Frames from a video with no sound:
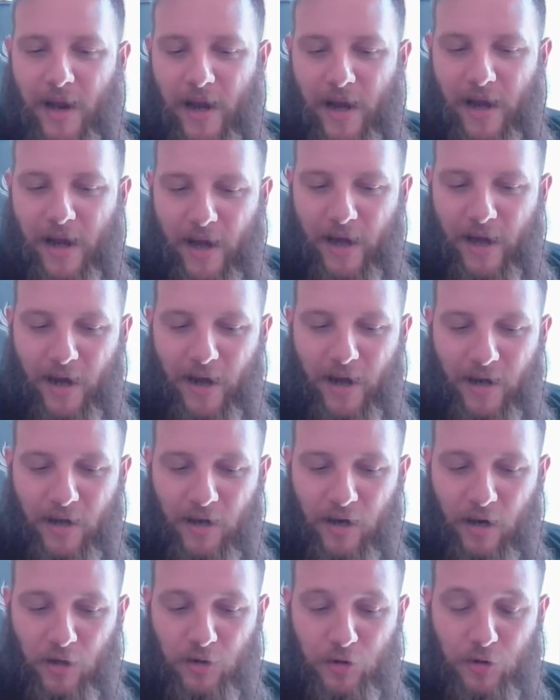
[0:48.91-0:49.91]

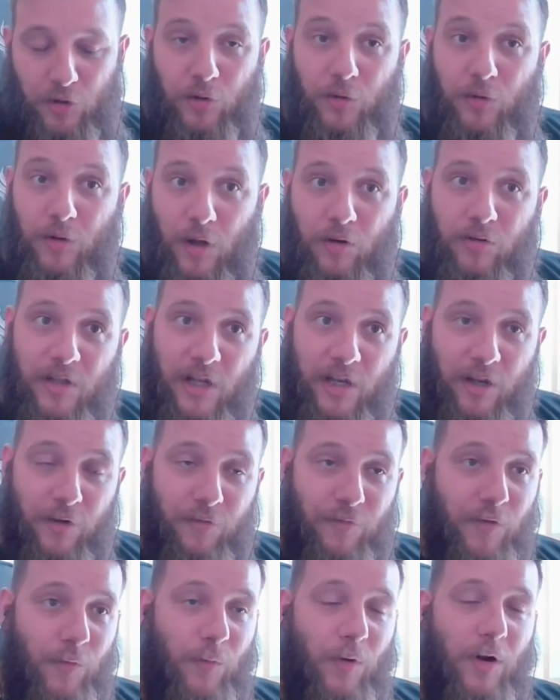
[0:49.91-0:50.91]
and do know that
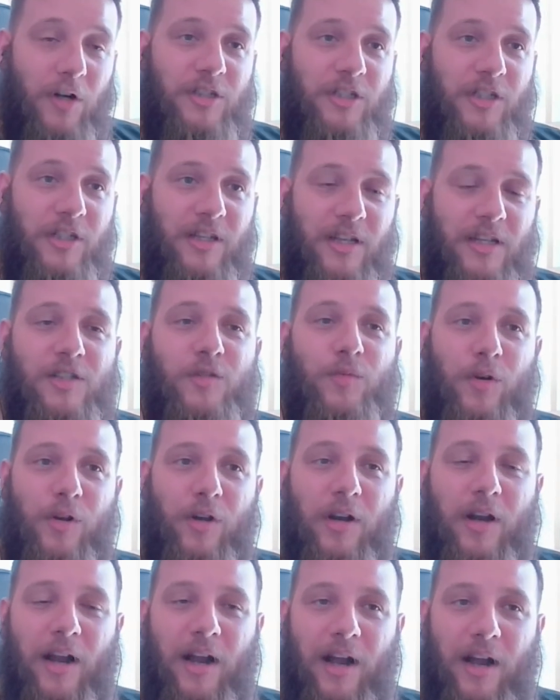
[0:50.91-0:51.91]
if you're watching this, we're
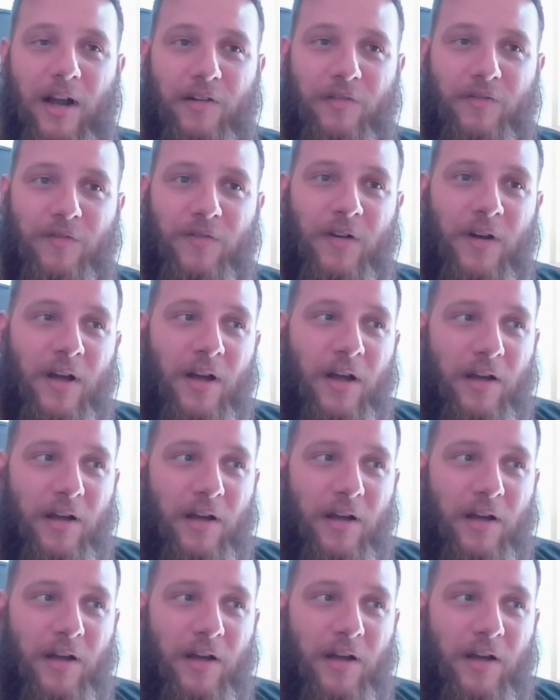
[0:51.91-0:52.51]
going to have